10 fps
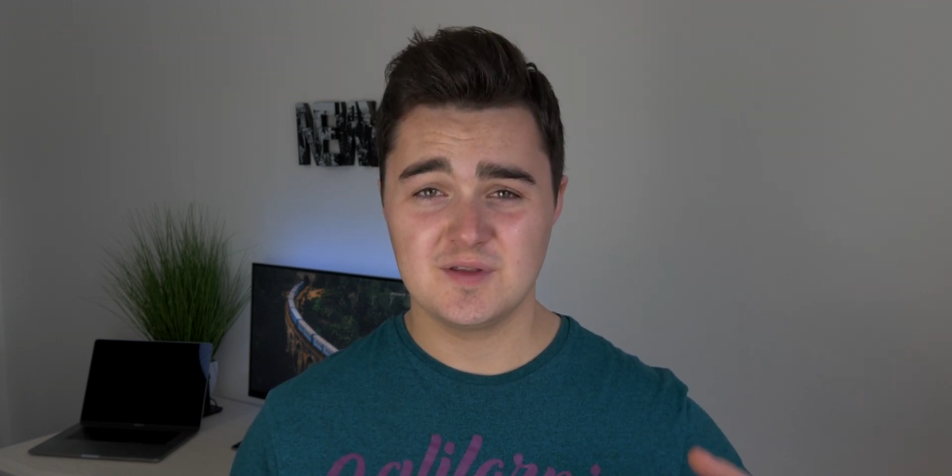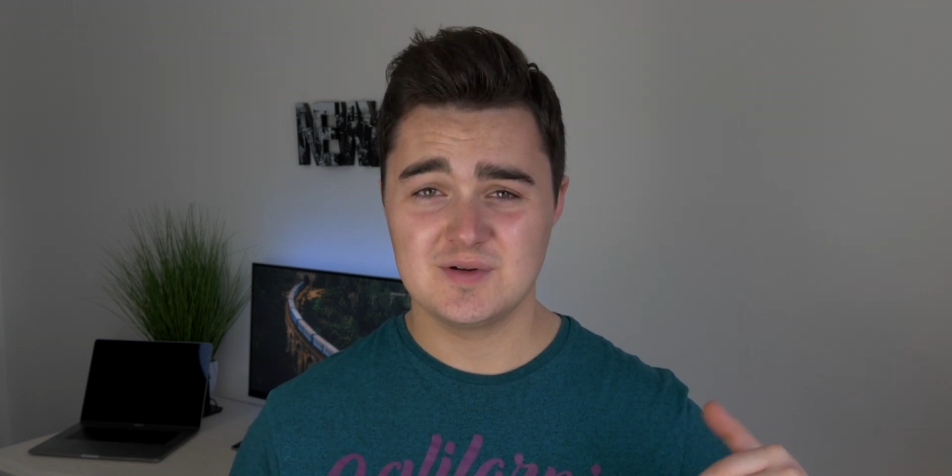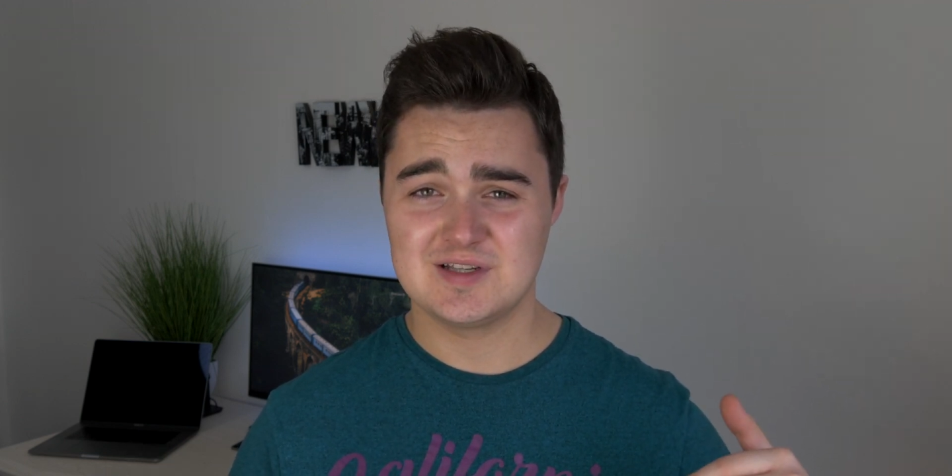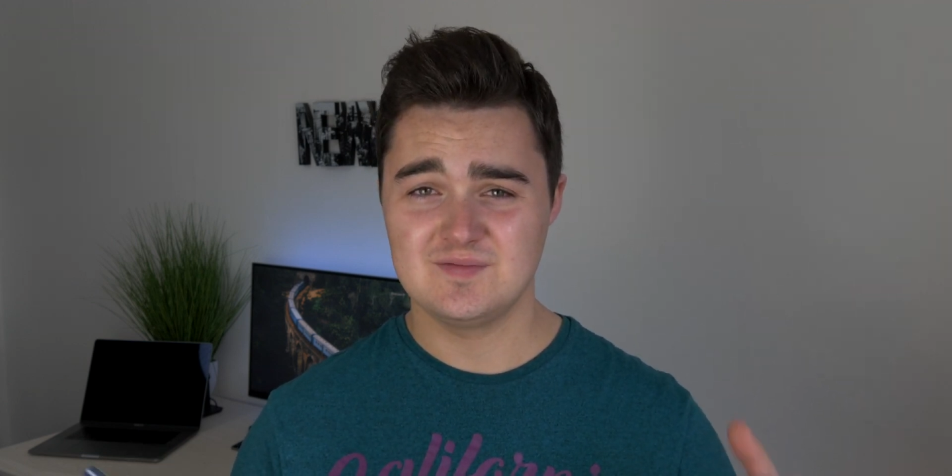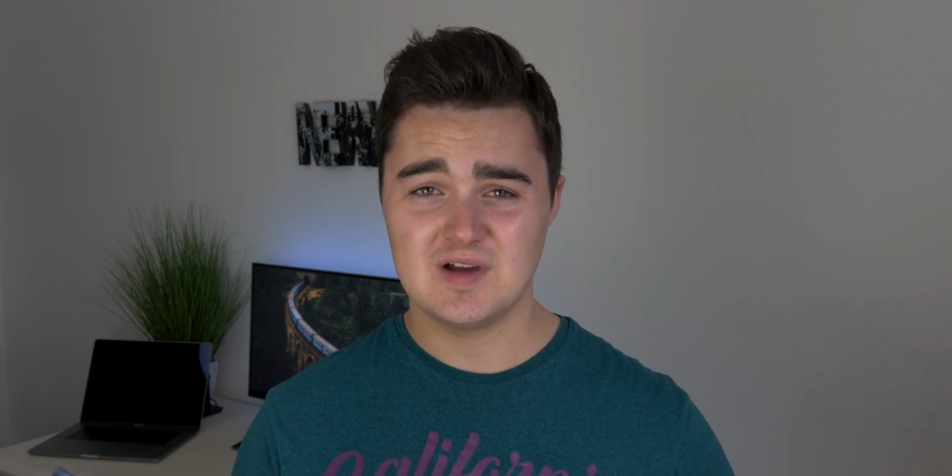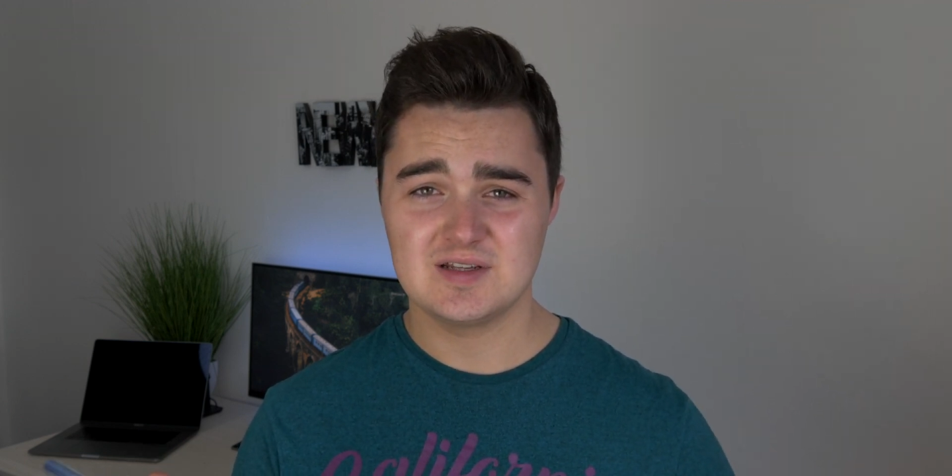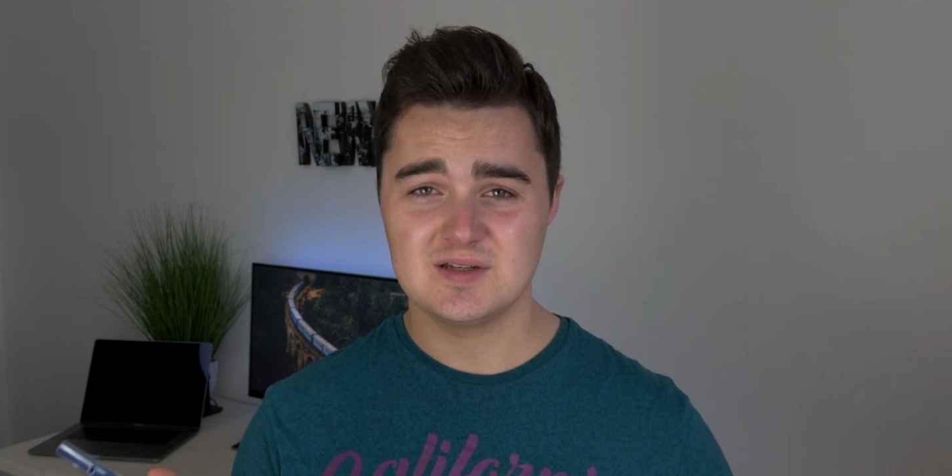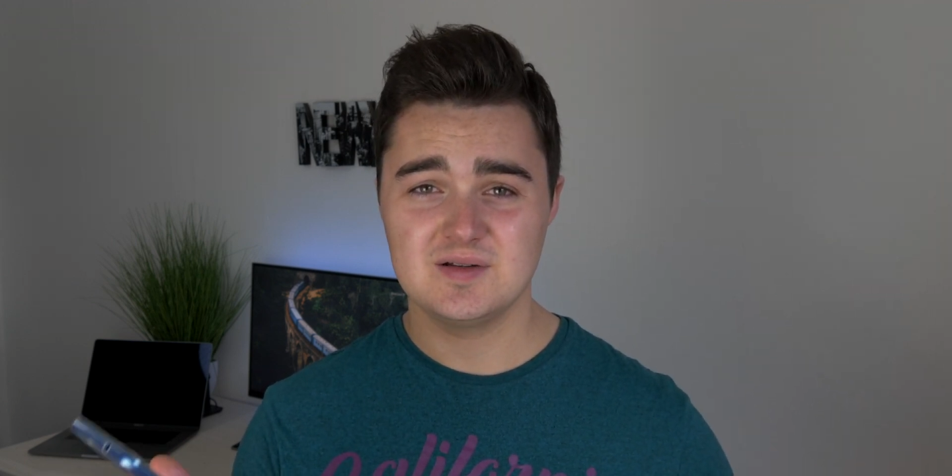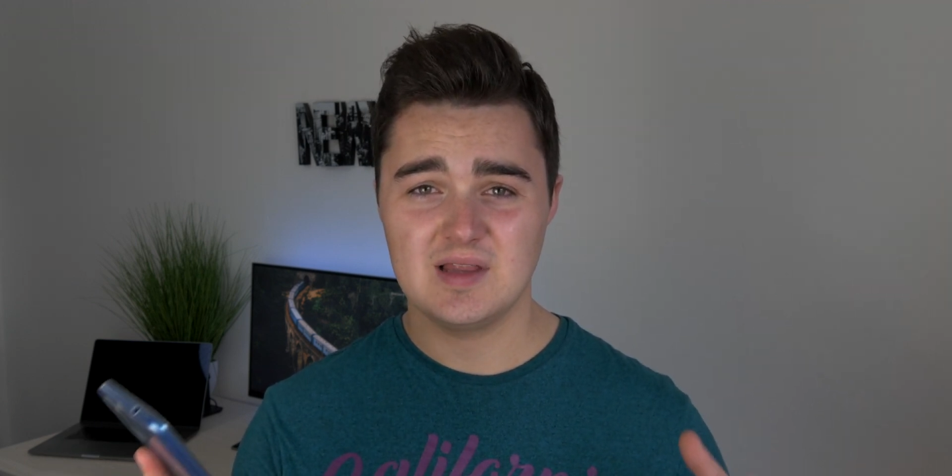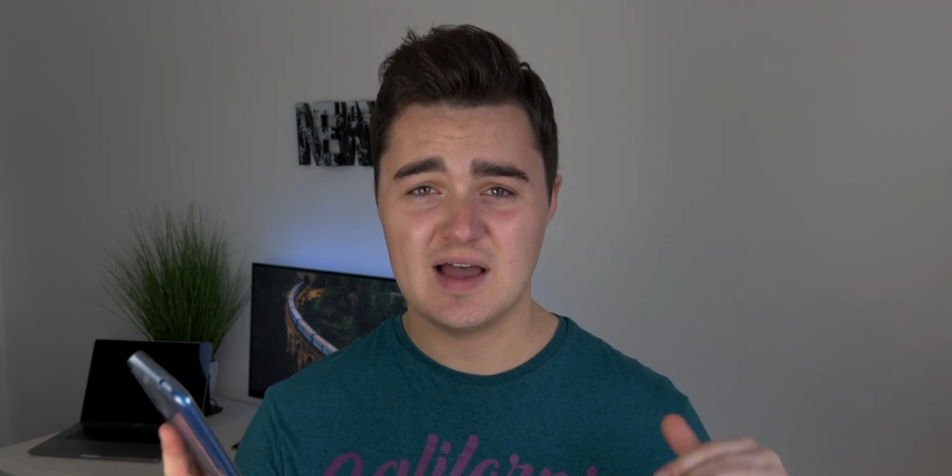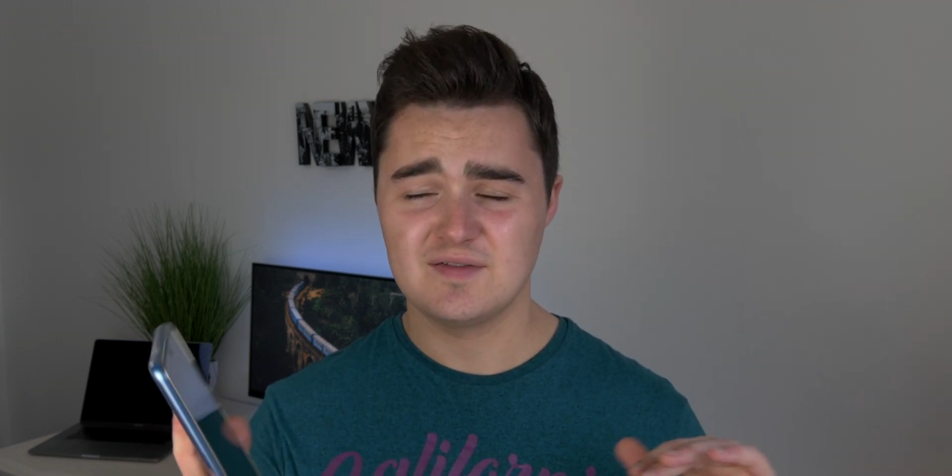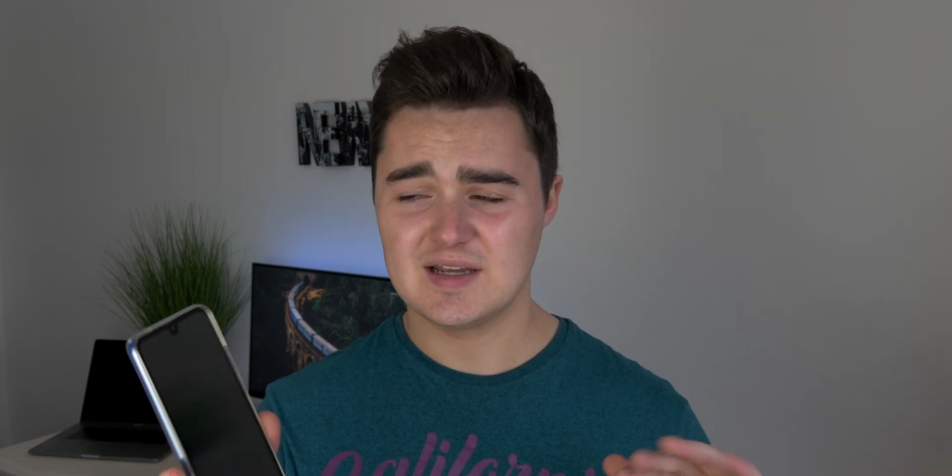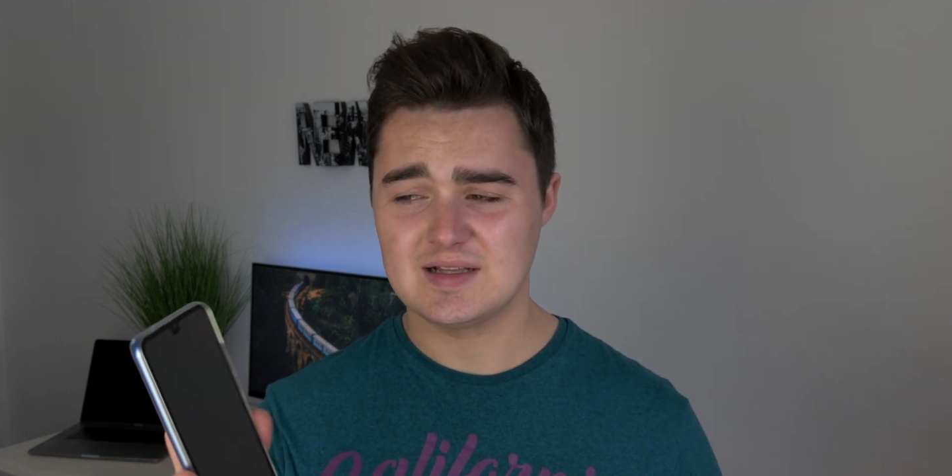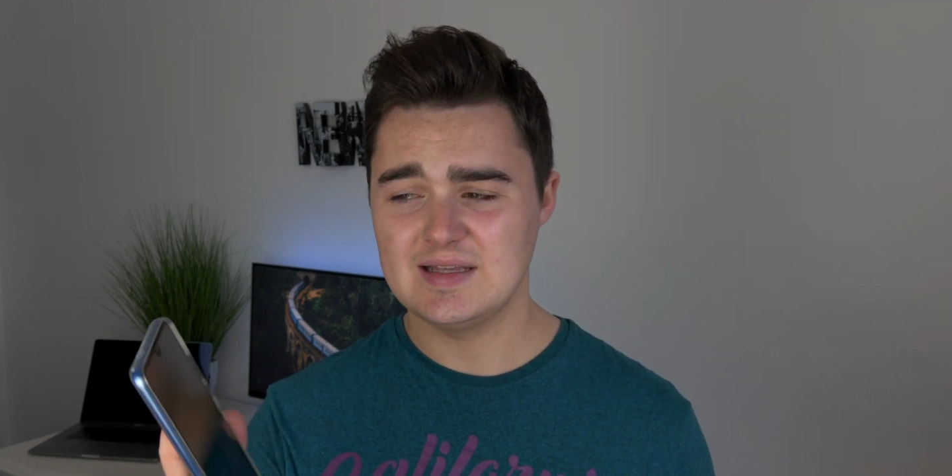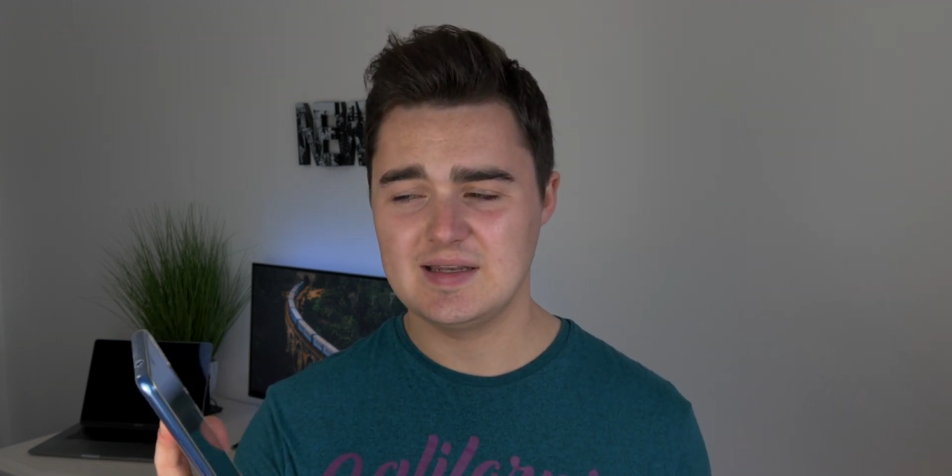There was some residue left. I
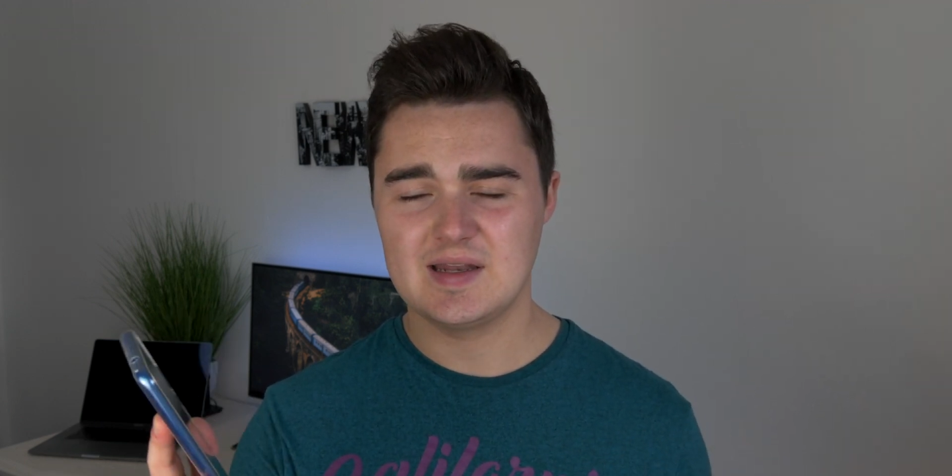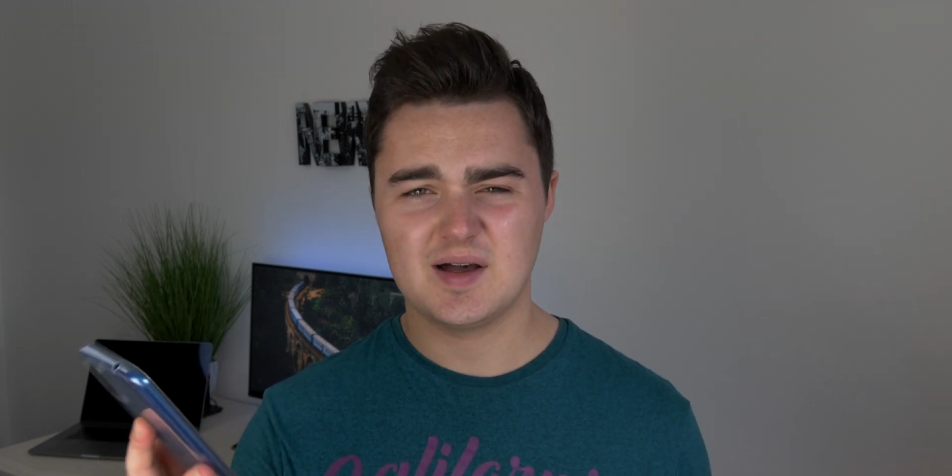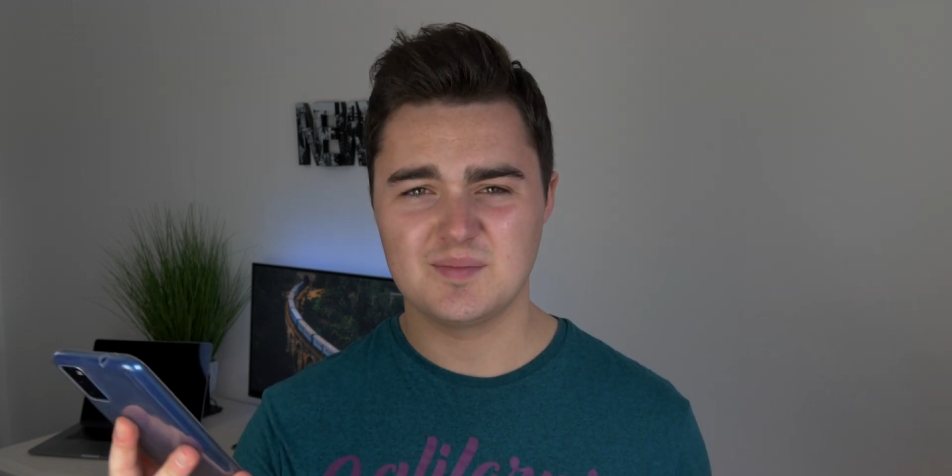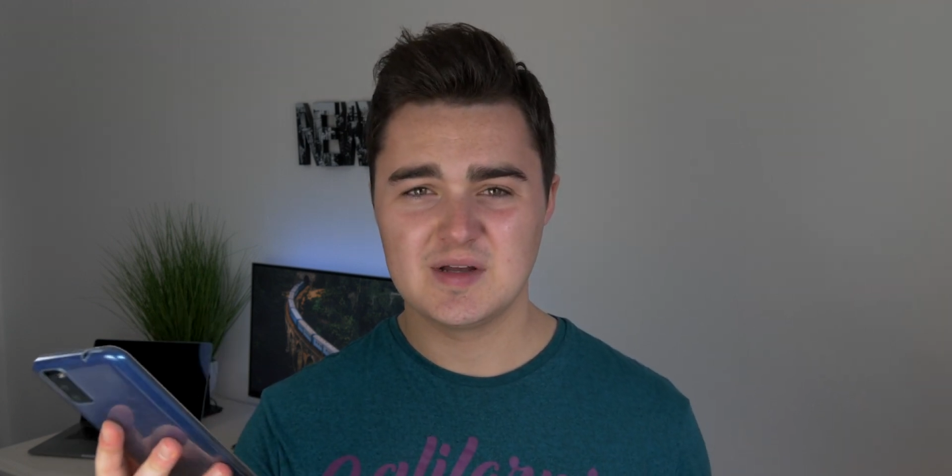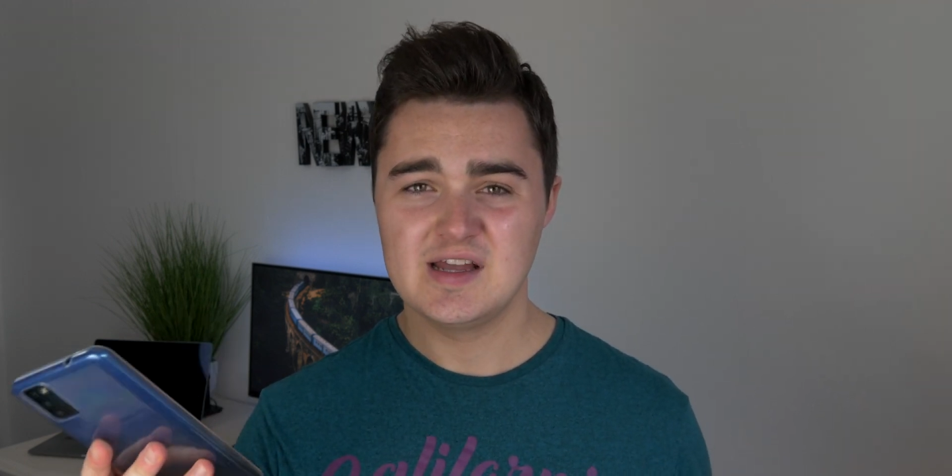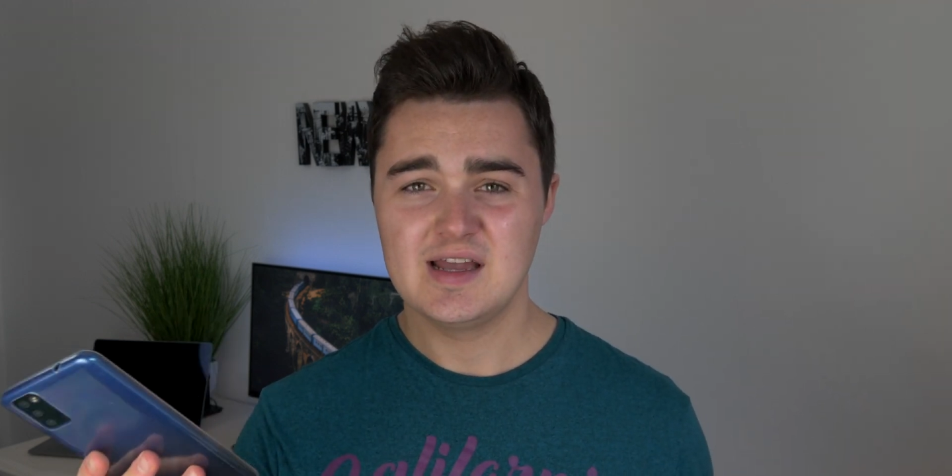cleaned it up.